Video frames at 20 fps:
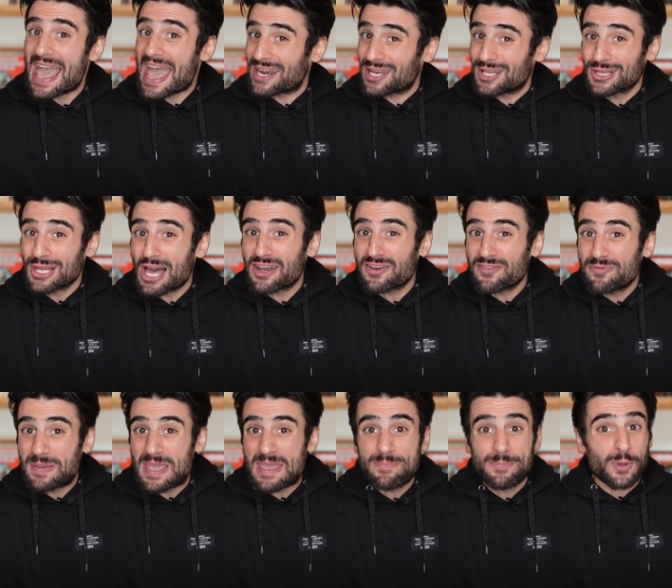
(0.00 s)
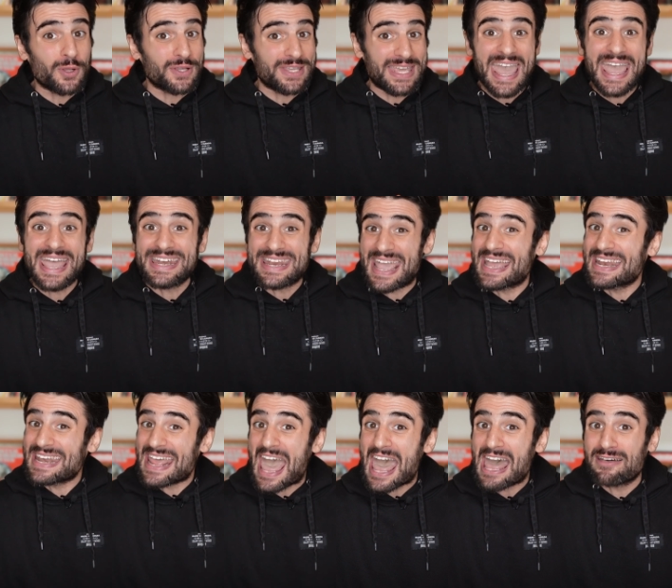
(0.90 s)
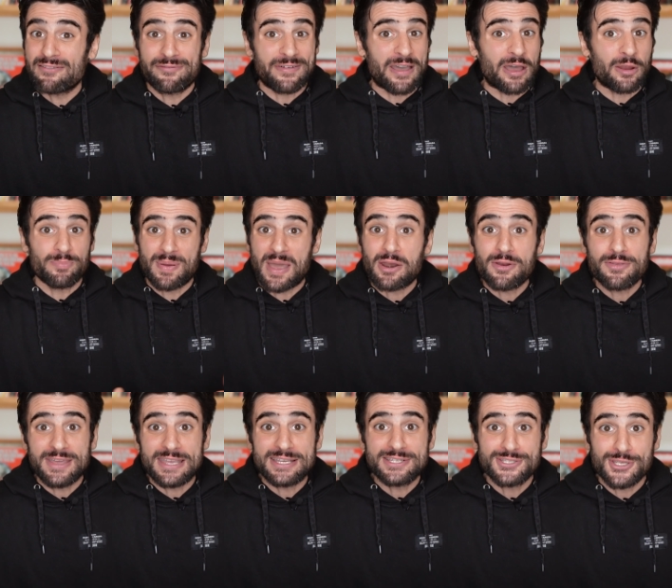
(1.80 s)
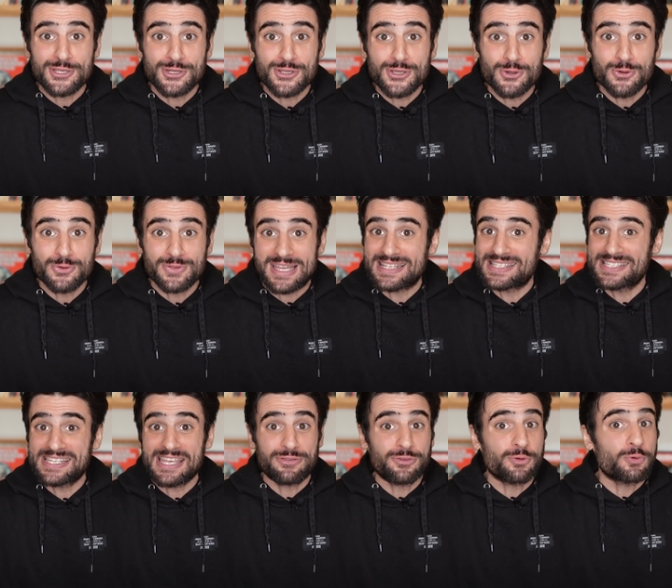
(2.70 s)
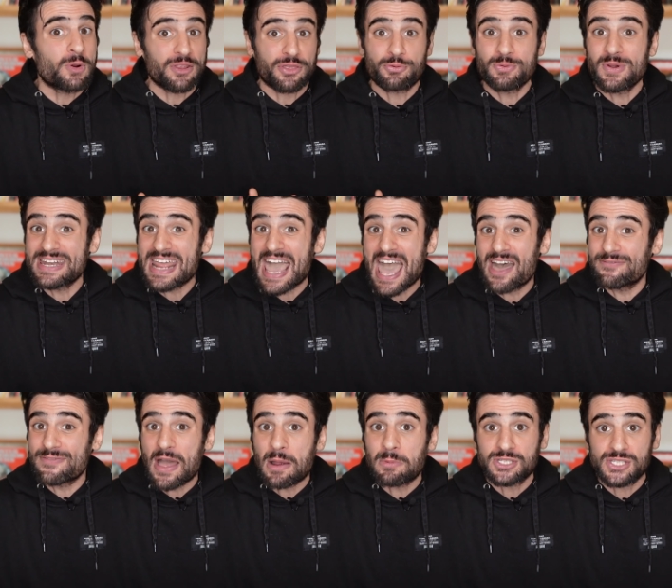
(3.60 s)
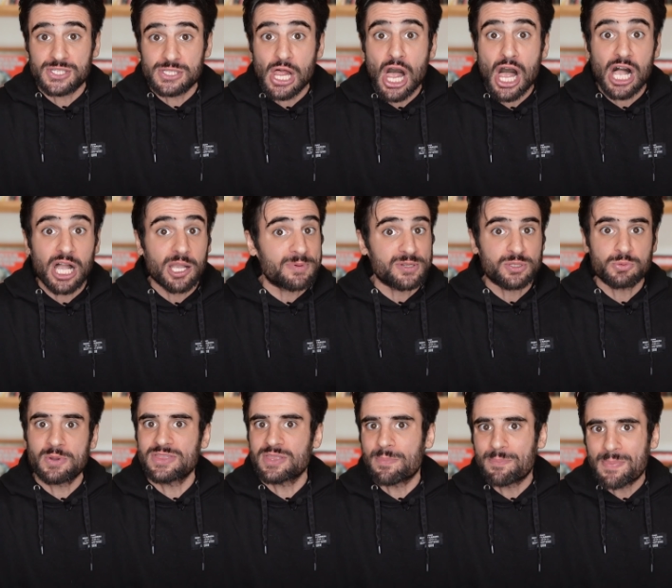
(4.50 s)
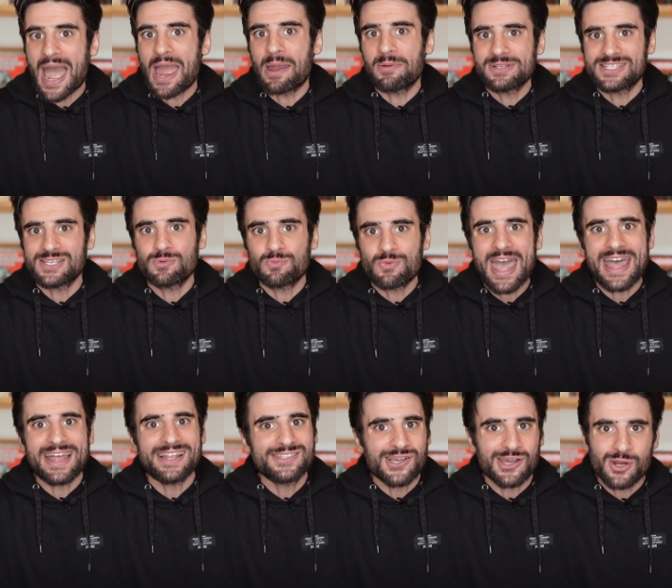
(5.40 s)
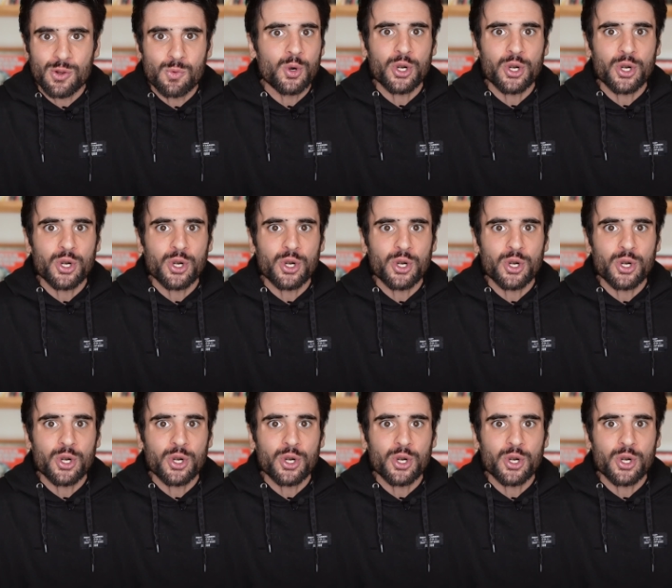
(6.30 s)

and a lot of people can and have found better things to do than sit through a three and a half hour slog between the Pirates and Reds on a